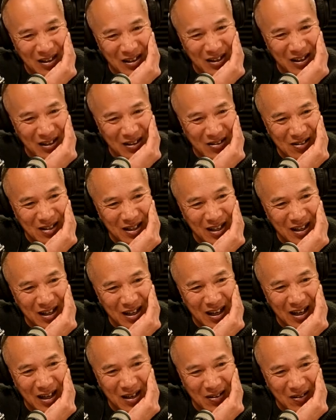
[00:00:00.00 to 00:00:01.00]
you know,
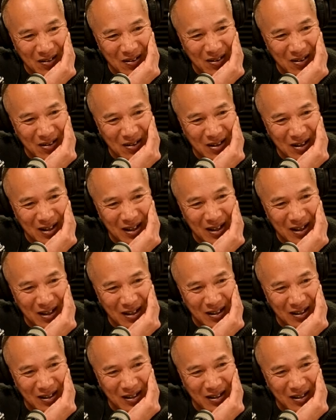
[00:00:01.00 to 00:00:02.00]
secondhand or third
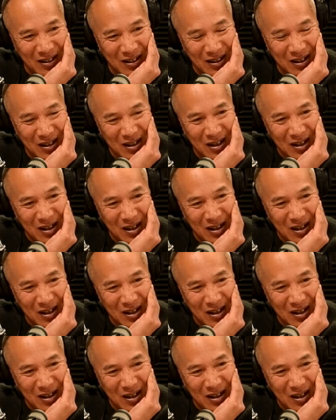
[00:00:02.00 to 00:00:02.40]
hand. And yeah.